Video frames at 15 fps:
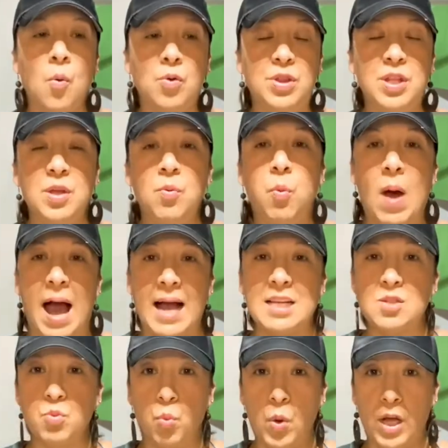The
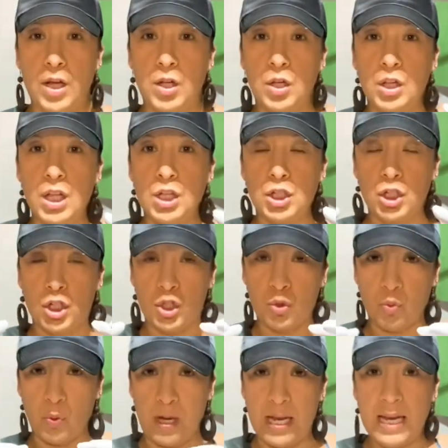wax will
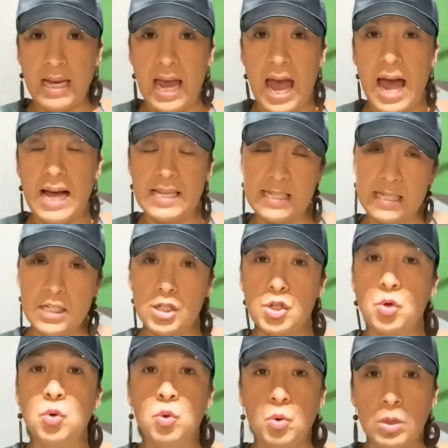shrink as it is
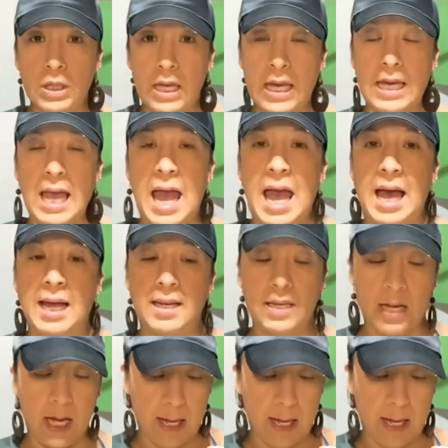cooling and